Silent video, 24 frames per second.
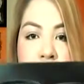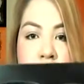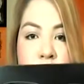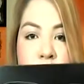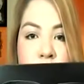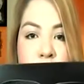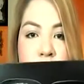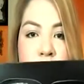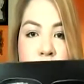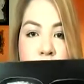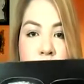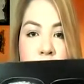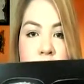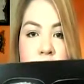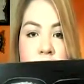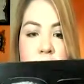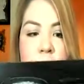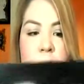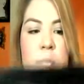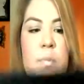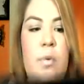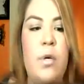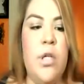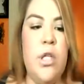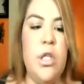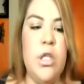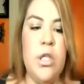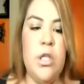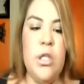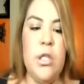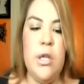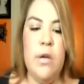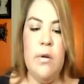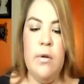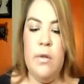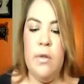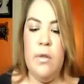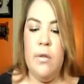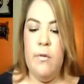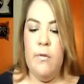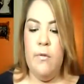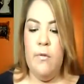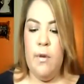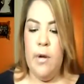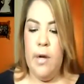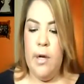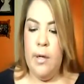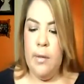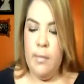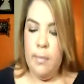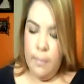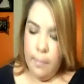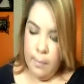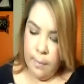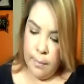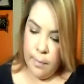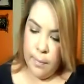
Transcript: nice look at all of your brushes there in the front.